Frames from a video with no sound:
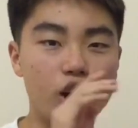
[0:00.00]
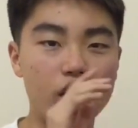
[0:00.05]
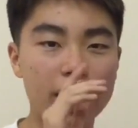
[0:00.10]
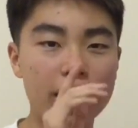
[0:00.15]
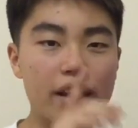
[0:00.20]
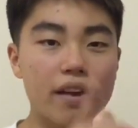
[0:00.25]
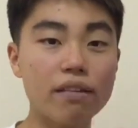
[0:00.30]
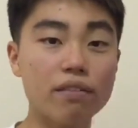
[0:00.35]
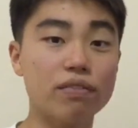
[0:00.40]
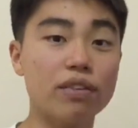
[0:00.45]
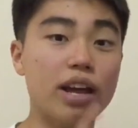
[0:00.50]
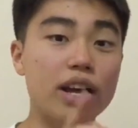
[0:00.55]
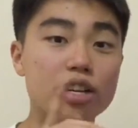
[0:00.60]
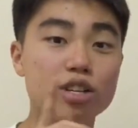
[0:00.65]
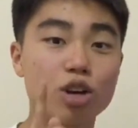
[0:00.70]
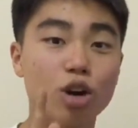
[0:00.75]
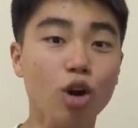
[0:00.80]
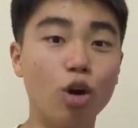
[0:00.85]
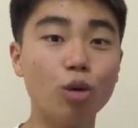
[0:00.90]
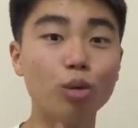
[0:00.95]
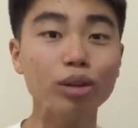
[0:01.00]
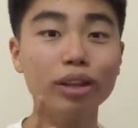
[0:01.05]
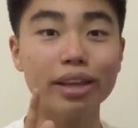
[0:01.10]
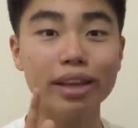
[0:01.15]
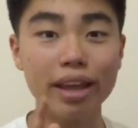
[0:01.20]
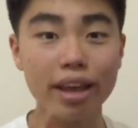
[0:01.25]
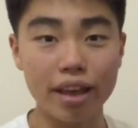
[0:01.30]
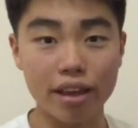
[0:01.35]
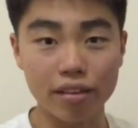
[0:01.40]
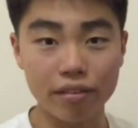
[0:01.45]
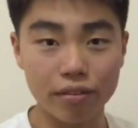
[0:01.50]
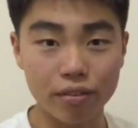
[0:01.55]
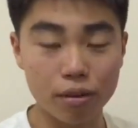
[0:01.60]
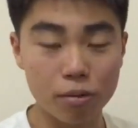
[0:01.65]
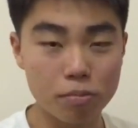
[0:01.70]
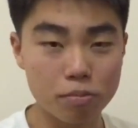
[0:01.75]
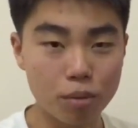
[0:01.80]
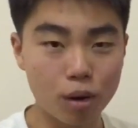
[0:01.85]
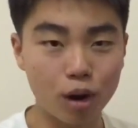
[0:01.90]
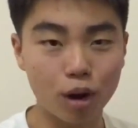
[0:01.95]
if and only if
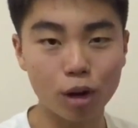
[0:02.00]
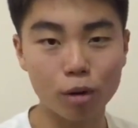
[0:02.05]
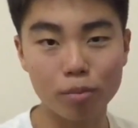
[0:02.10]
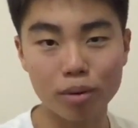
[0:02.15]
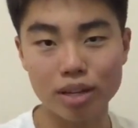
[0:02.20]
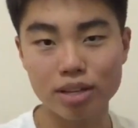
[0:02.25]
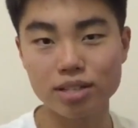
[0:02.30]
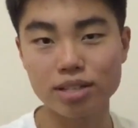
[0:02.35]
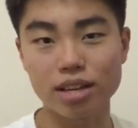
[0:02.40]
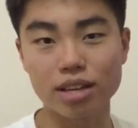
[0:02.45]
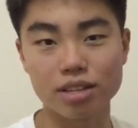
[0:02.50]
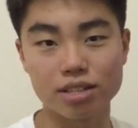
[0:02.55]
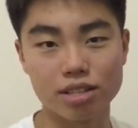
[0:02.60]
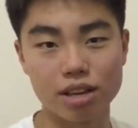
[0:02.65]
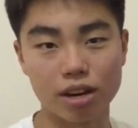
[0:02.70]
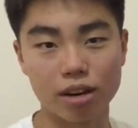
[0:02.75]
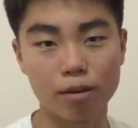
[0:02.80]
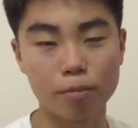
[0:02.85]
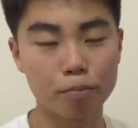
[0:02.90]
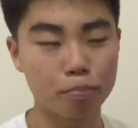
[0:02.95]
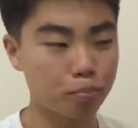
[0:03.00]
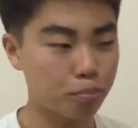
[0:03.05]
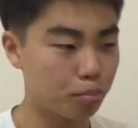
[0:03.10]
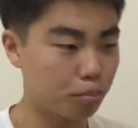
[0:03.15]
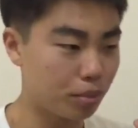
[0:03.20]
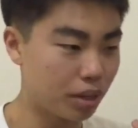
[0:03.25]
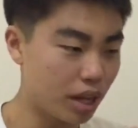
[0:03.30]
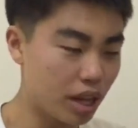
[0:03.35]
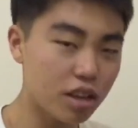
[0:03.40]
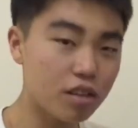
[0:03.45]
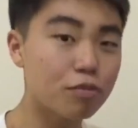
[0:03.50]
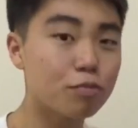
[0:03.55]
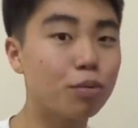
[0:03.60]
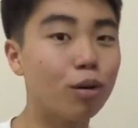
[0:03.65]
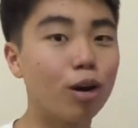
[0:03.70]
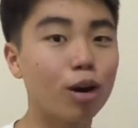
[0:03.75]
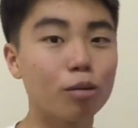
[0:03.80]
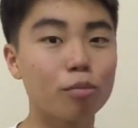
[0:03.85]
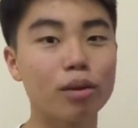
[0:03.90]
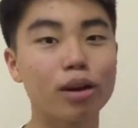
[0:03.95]
Pogba stays there. But if
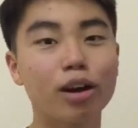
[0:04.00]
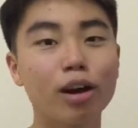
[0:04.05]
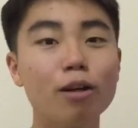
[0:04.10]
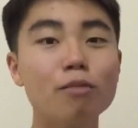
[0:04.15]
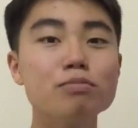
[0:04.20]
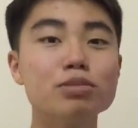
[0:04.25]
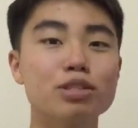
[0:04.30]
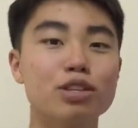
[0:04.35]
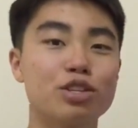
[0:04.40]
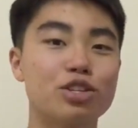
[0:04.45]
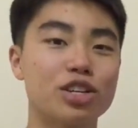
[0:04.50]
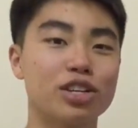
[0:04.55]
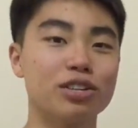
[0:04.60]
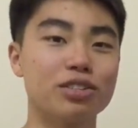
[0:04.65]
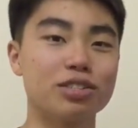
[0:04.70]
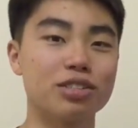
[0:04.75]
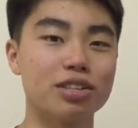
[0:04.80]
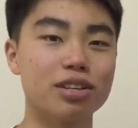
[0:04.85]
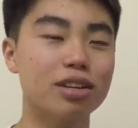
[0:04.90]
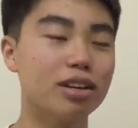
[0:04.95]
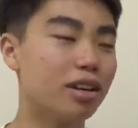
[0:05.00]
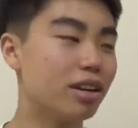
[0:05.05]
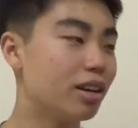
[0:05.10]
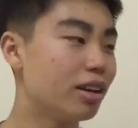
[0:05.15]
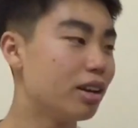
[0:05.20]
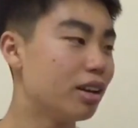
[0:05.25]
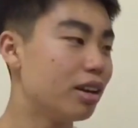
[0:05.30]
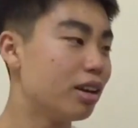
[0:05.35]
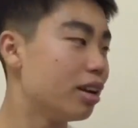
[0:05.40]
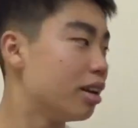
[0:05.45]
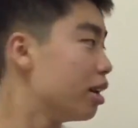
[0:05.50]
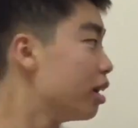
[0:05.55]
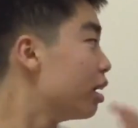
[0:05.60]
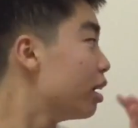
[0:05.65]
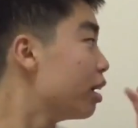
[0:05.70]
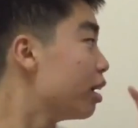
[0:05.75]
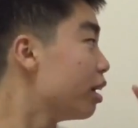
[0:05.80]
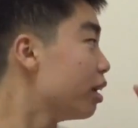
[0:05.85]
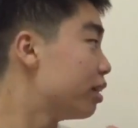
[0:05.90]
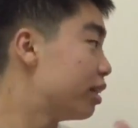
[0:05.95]
Pogba comes to Chelsea,
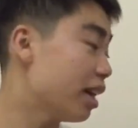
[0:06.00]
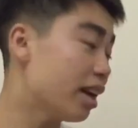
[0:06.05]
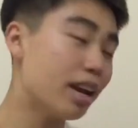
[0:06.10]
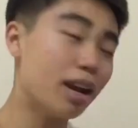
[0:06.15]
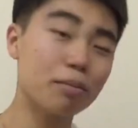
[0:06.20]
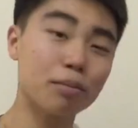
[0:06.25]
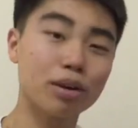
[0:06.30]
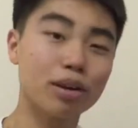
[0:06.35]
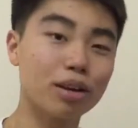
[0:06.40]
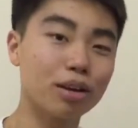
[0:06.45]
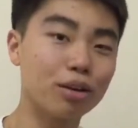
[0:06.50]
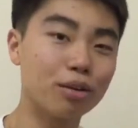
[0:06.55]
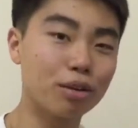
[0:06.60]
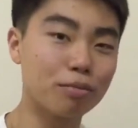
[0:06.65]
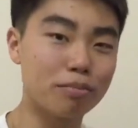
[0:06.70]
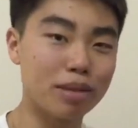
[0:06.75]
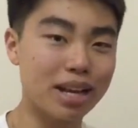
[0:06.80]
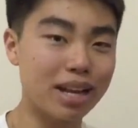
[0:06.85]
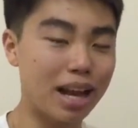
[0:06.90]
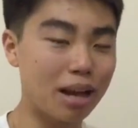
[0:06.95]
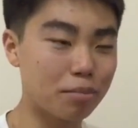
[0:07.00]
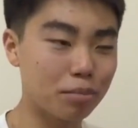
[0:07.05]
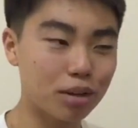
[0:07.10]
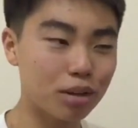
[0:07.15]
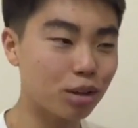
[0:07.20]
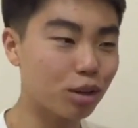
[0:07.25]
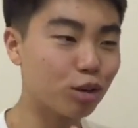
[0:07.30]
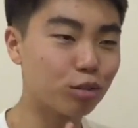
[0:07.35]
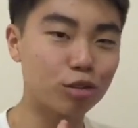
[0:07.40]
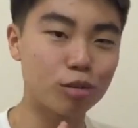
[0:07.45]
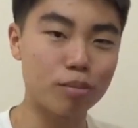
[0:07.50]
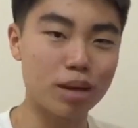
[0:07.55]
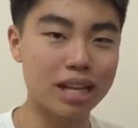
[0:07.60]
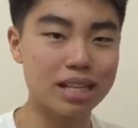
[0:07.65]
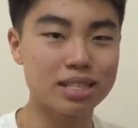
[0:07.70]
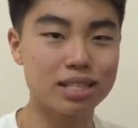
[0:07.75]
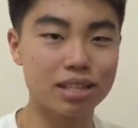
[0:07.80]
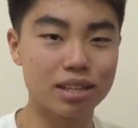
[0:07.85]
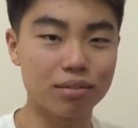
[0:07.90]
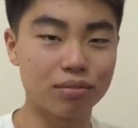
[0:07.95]
then I'm gonna go for
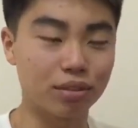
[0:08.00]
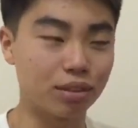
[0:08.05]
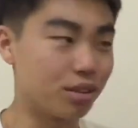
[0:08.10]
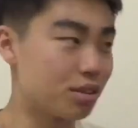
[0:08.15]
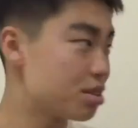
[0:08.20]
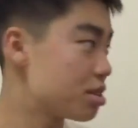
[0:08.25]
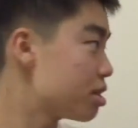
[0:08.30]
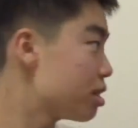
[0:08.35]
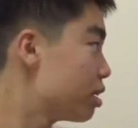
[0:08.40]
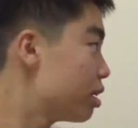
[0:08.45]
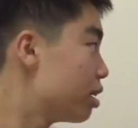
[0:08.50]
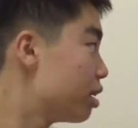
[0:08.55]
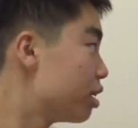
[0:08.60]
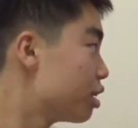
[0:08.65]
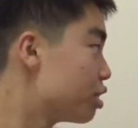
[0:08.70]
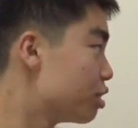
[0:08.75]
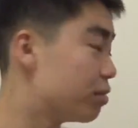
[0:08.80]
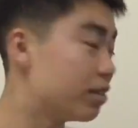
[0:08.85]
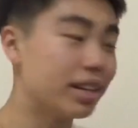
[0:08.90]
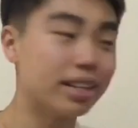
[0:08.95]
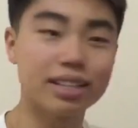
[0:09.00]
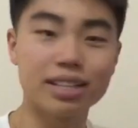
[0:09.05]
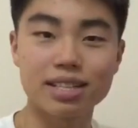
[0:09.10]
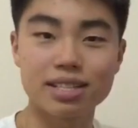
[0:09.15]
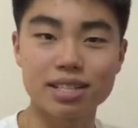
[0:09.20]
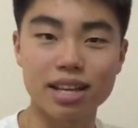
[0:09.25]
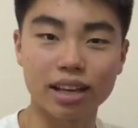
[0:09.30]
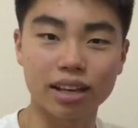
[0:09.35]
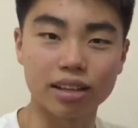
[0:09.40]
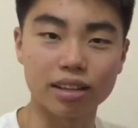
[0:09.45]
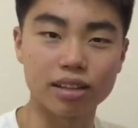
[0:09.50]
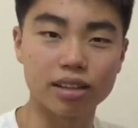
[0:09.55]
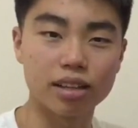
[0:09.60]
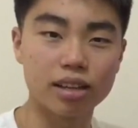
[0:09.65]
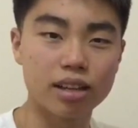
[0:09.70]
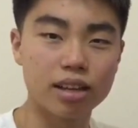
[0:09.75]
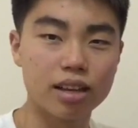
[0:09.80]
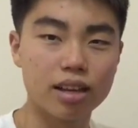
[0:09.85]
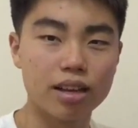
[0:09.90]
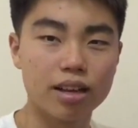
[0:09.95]
Man City first, Juventus second.
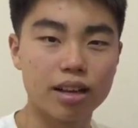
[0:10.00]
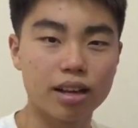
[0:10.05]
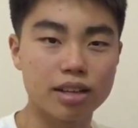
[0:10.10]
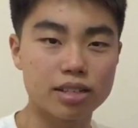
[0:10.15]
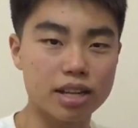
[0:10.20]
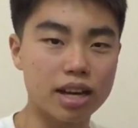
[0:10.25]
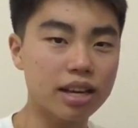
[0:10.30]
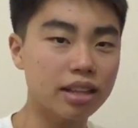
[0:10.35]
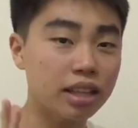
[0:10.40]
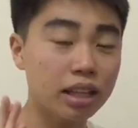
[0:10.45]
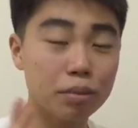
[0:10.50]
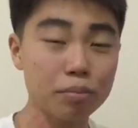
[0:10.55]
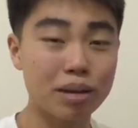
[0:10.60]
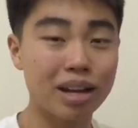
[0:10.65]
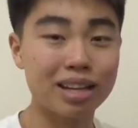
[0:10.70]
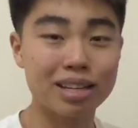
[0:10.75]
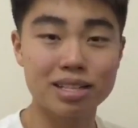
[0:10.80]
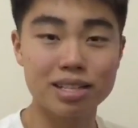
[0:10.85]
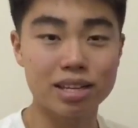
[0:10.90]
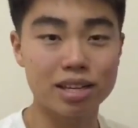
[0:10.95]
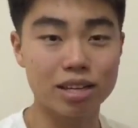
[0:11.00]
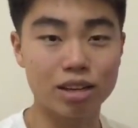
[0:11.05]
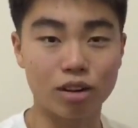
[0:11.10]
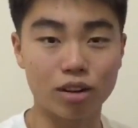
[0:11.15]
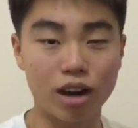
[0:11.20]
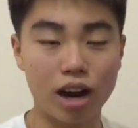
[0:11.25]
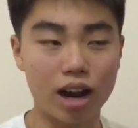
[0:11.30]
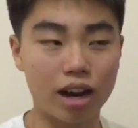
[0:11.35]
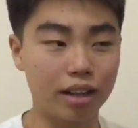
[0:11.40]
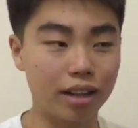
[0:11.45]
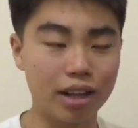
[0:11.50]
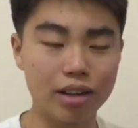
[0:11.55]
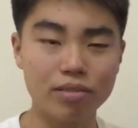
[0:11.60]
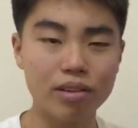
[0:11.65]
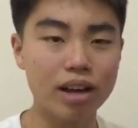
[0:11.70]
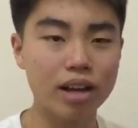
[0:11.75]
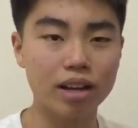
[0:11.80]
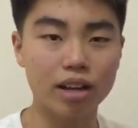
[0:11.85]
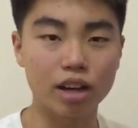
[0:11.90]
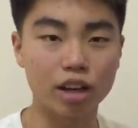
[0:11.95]
Because I think Man City they've
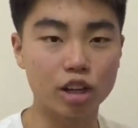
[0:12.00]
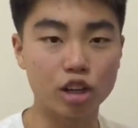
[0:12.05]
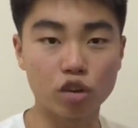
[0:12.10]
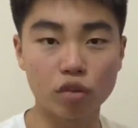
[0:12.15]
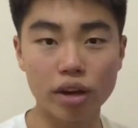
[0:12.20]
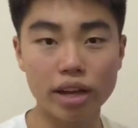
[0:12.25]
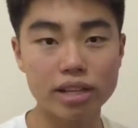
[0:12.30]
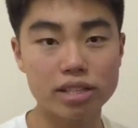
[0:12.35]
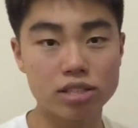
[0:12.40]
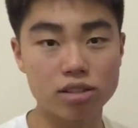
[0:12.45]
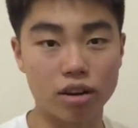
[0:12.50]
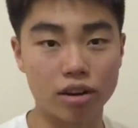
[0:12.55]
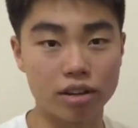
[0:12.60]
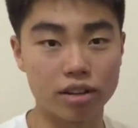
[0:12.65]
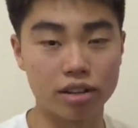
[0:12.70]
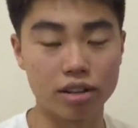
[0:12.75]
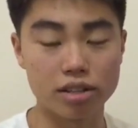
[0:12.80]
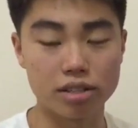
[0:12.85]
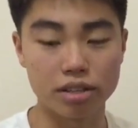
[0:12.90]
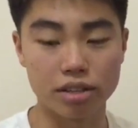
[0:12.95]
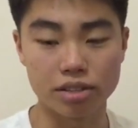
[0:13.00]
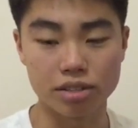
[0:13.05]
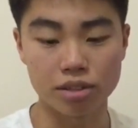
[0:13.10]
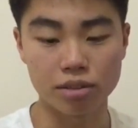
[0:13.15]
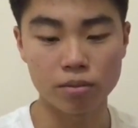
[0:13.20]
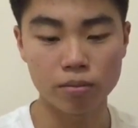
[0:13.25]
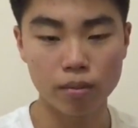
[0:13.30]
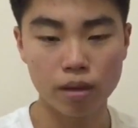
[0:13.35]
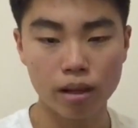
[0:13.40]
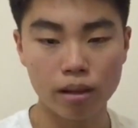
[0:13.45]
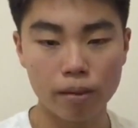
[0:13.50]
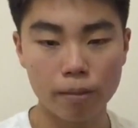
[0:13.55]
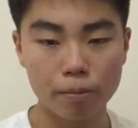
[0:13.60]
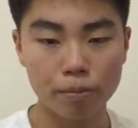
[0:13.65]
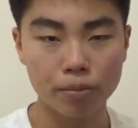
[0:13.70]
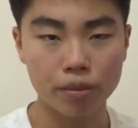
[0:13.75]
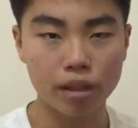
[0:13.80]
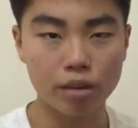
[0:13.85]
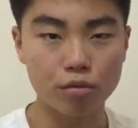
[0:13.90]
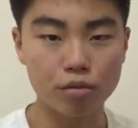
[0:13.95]
had a great start to the season.
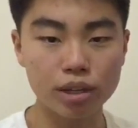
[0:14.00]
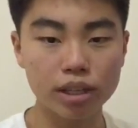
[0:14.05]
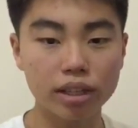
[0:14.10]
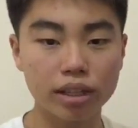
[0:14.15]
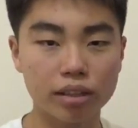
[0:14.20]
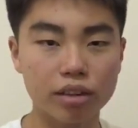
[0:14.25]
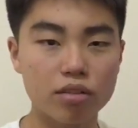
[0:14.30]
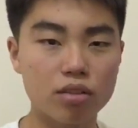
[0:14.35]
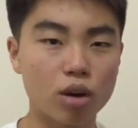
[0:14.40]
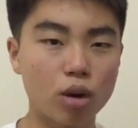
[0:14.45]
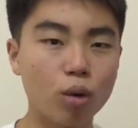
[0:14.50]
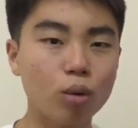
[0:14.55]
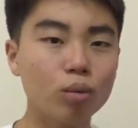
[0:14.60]
And really, they're the